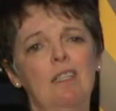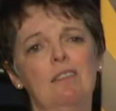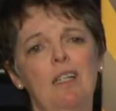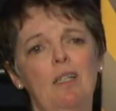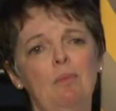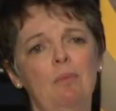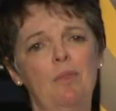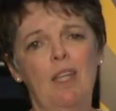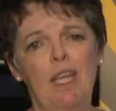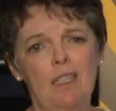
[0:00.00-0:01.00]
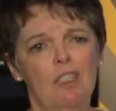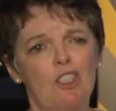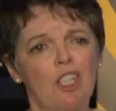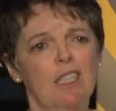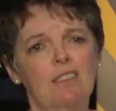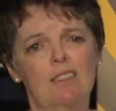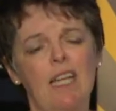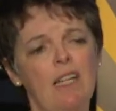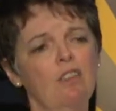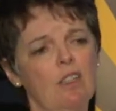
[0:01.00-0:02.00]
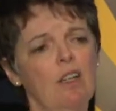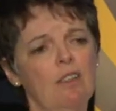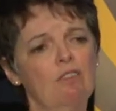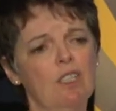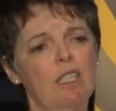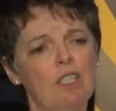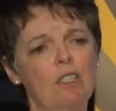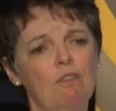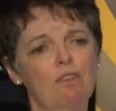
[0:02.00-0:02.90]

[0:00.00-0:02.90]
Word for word: Um, that it shuts down the conversation.